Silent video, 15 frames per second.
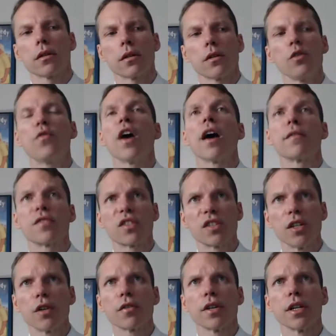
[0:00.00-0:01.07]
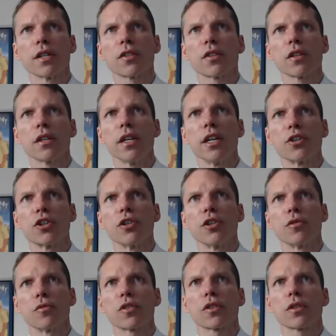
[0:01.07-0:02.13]
You have serious
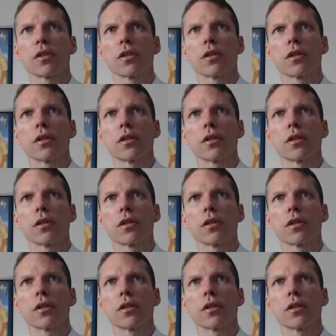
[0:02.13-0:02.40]
issues.